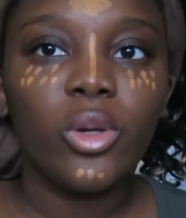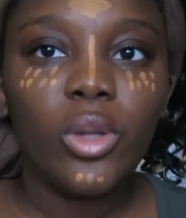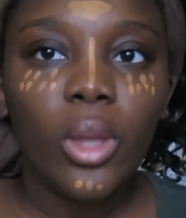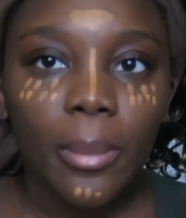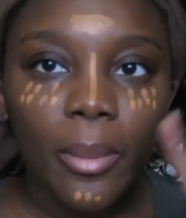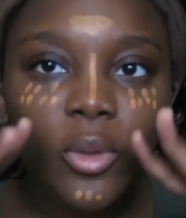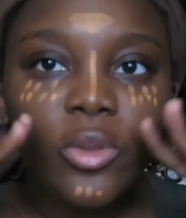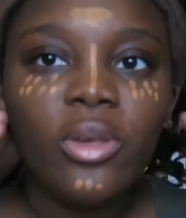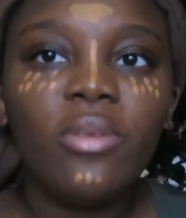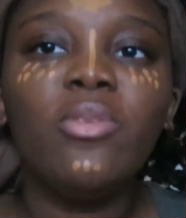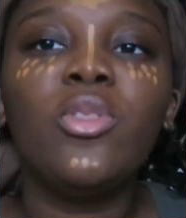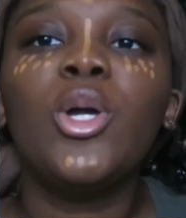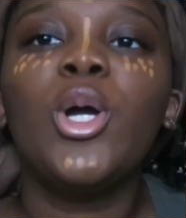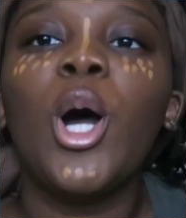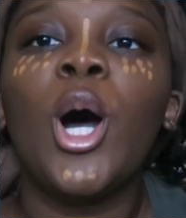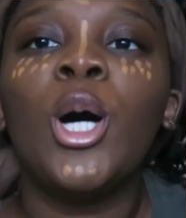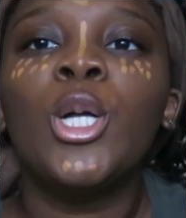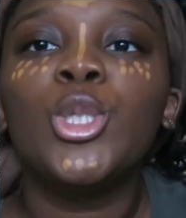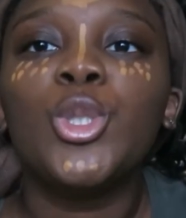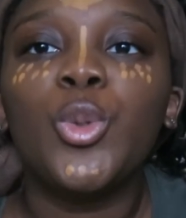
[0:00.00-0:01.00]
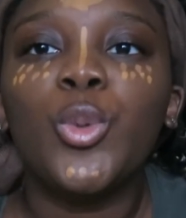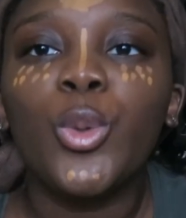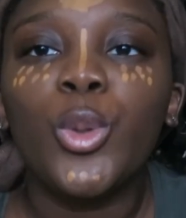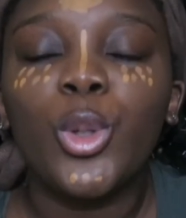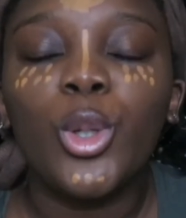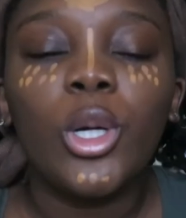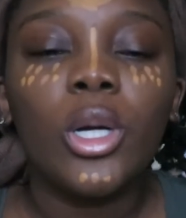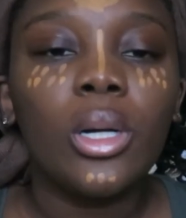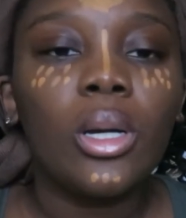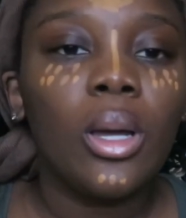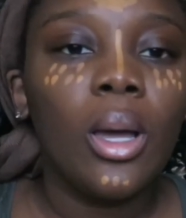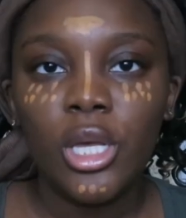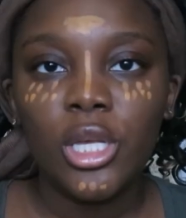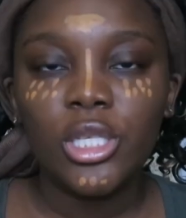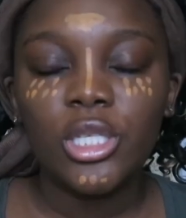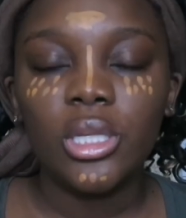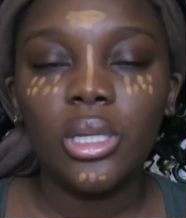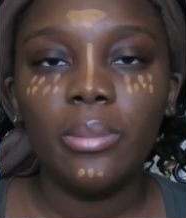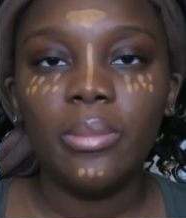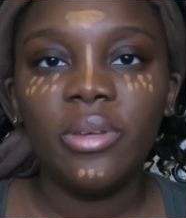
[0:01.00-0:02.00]
They both give you the contoured look.
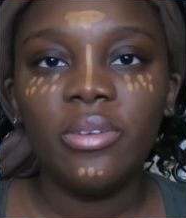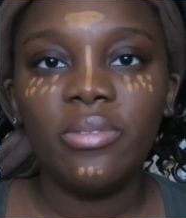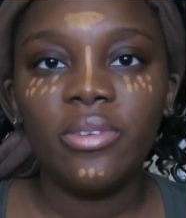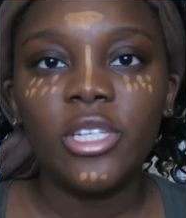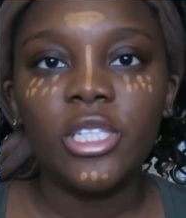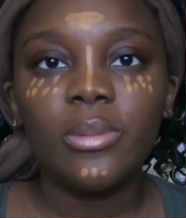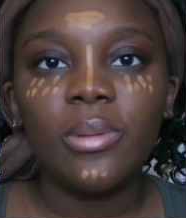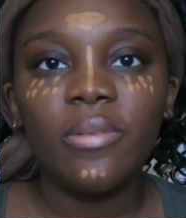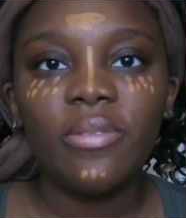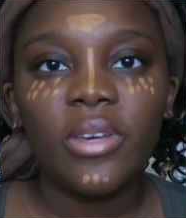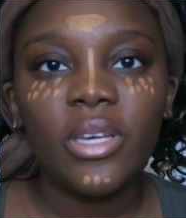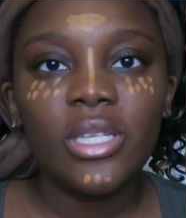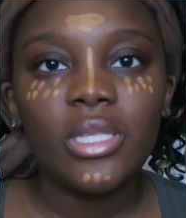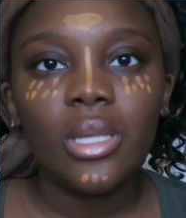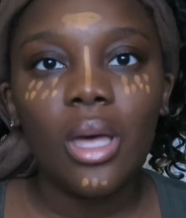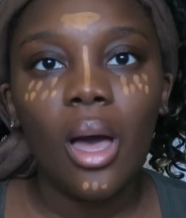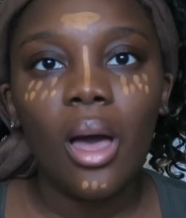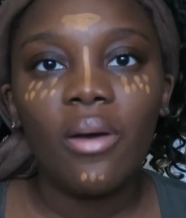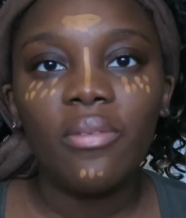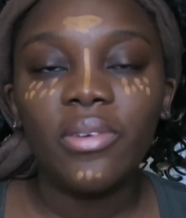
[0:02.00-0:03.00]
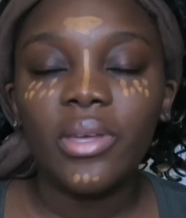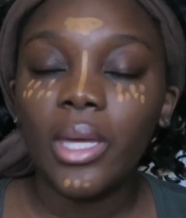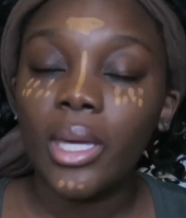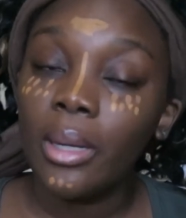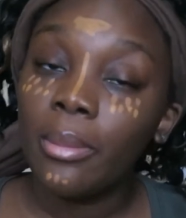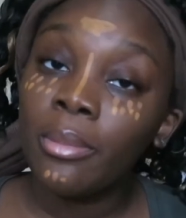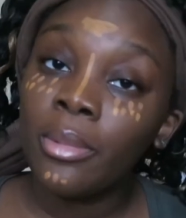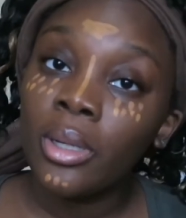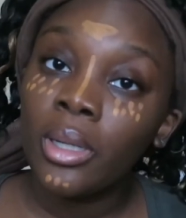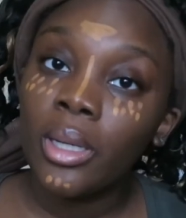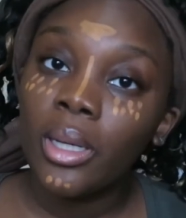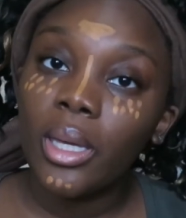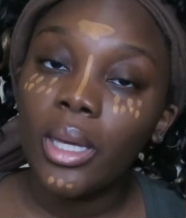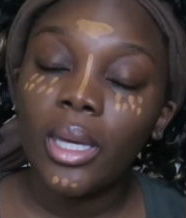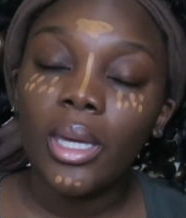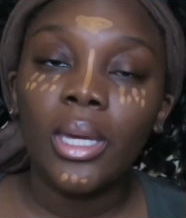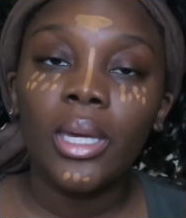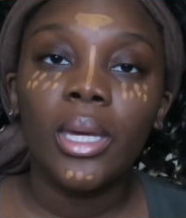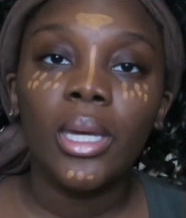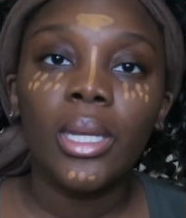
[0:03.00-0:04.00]
So let me finish my face off camera
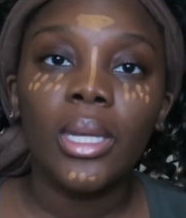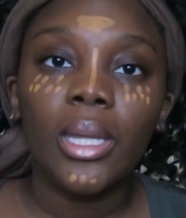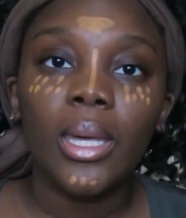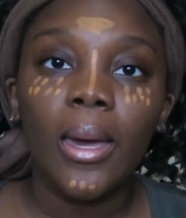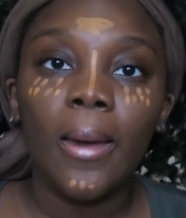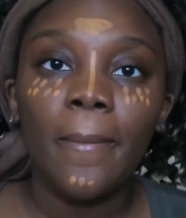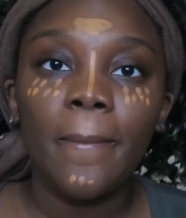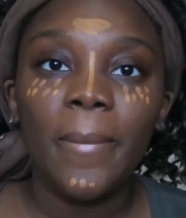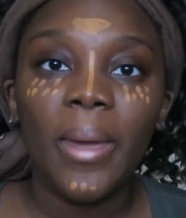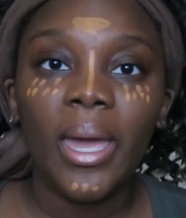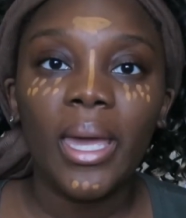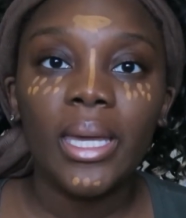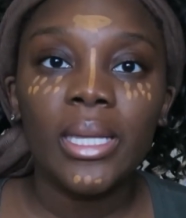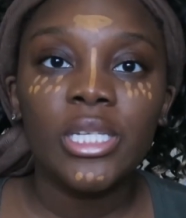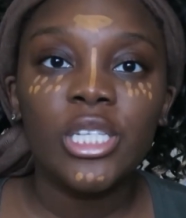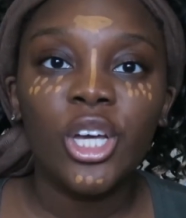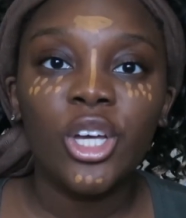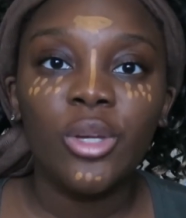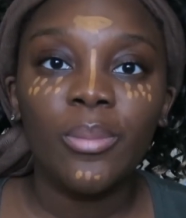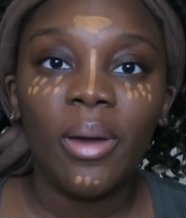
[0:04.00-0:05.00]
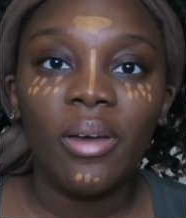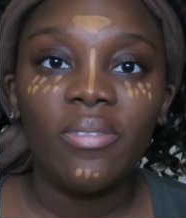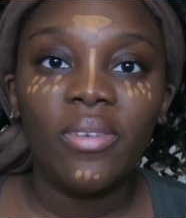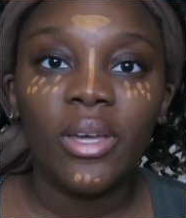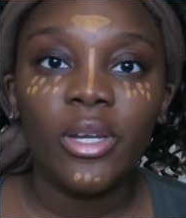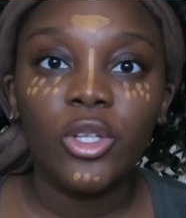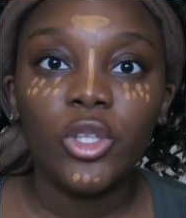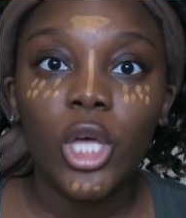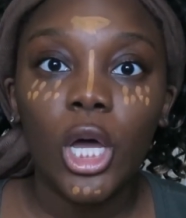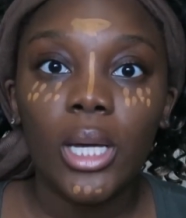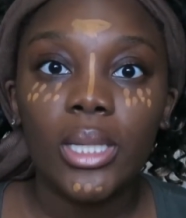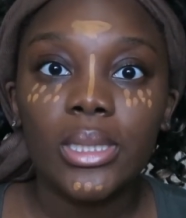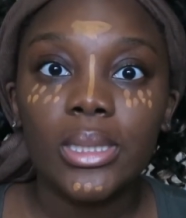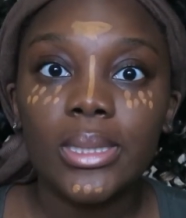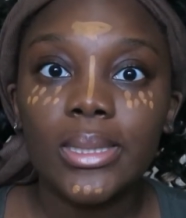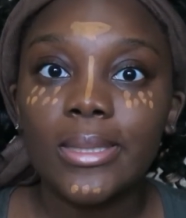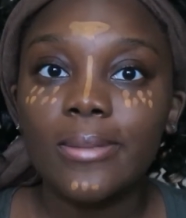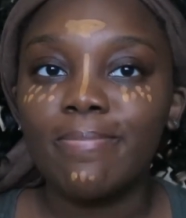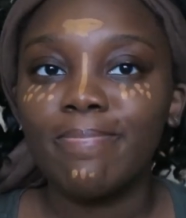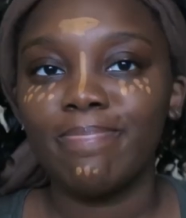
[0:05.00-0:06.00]
and come back and tell you my final
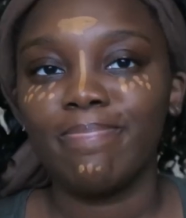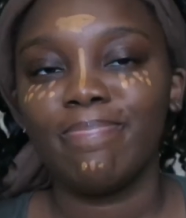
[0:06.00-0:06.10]
thoughts.